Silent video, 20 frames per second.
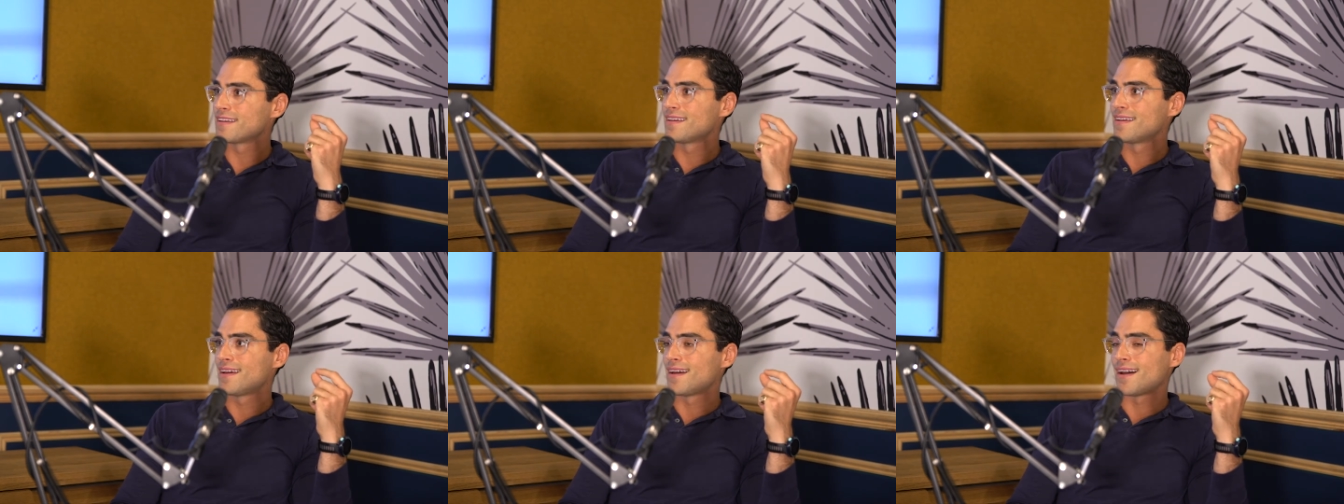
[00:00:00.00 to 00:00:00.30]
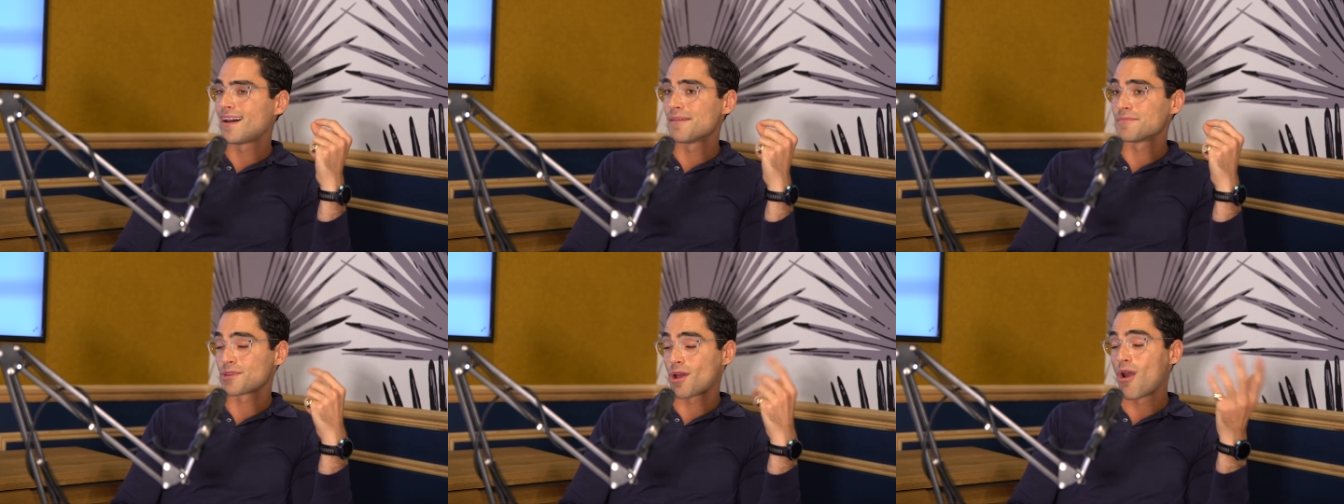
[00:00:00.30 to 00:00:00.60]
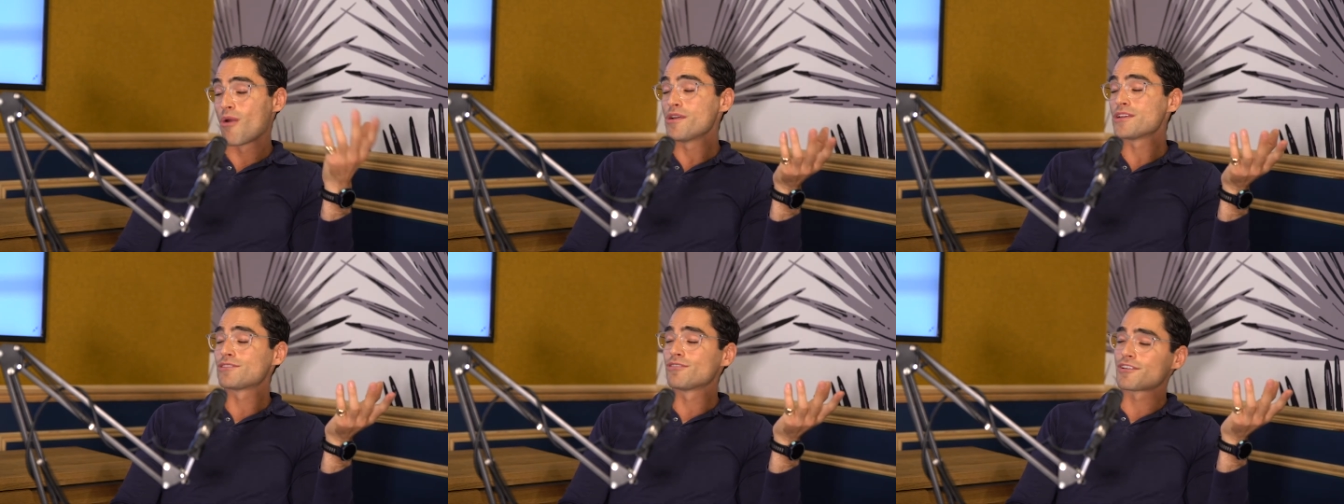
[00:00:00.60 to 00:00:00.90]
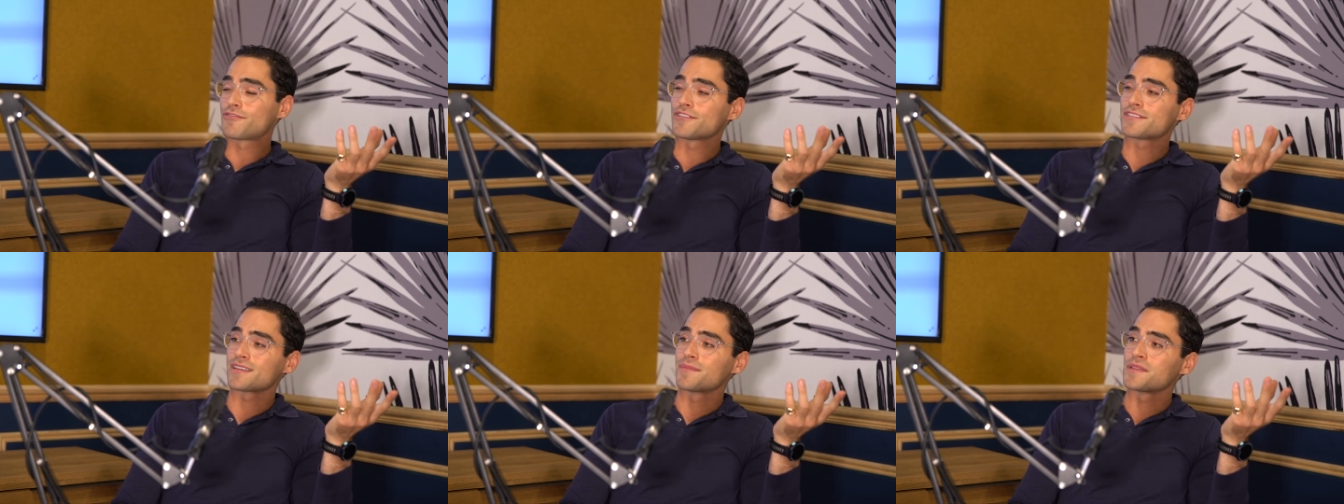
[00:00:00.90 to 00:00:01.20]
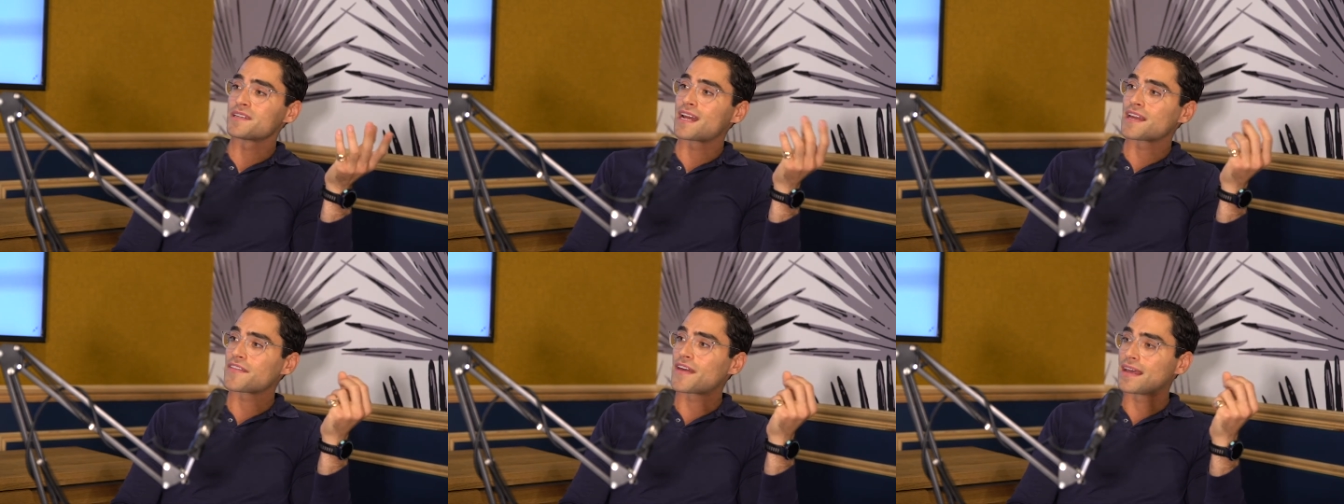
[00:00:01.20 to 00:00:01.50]
Mm-hmm. uh, so I always look for
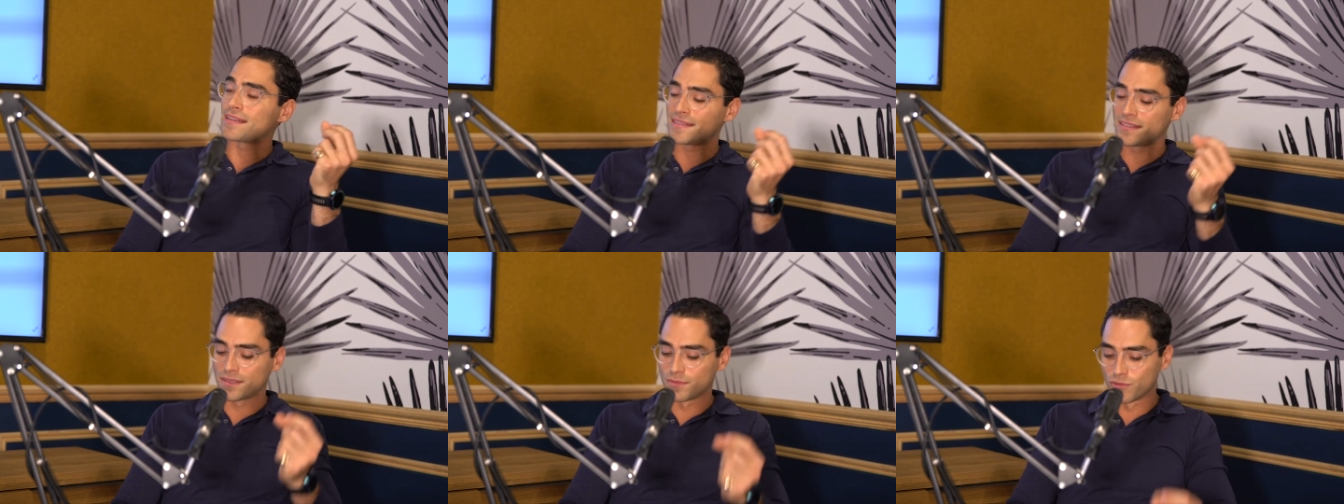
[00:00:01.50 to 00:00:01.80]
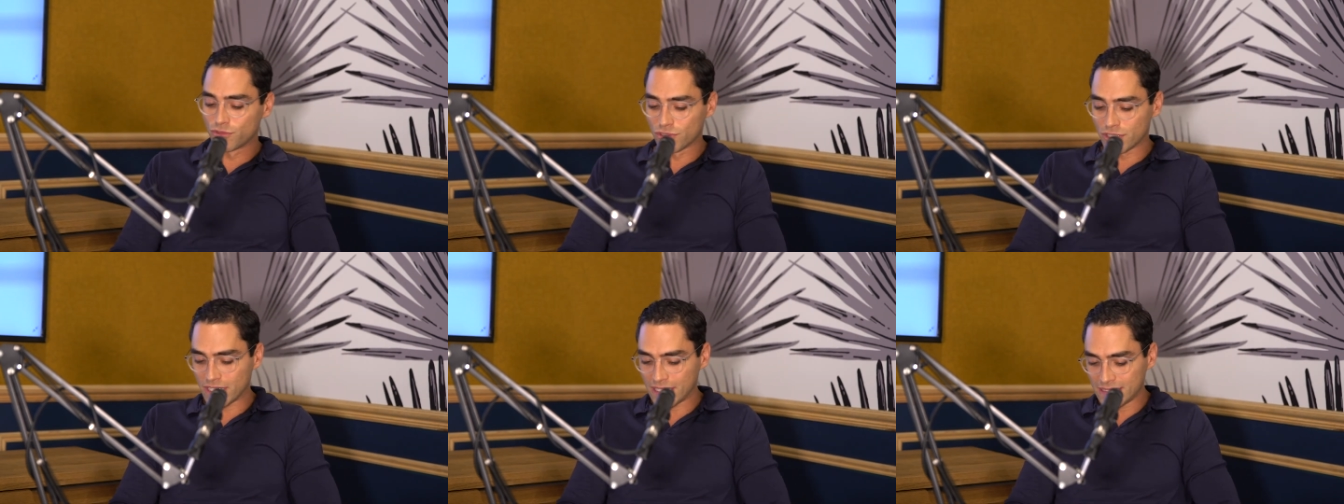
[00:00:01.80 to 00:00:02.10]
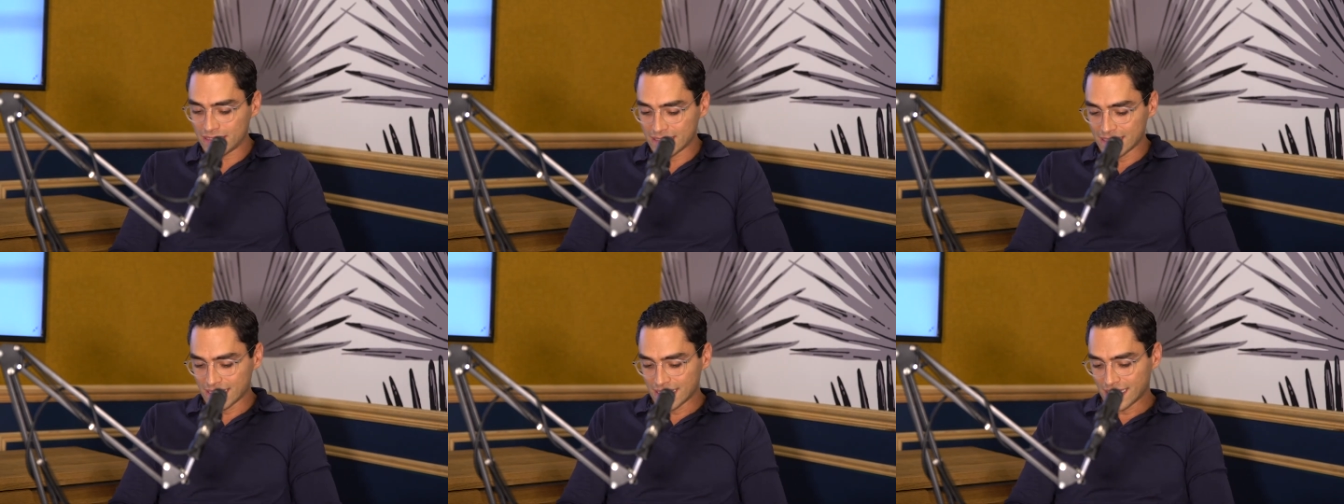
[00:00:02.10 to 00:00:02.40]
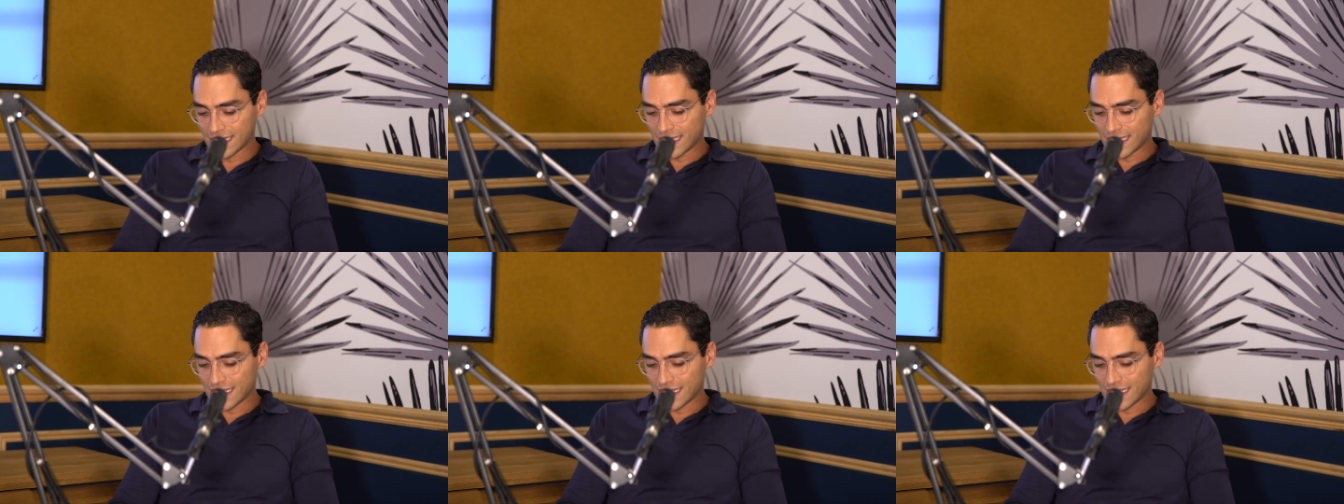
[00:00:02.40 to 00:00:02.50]
something like that in the morning.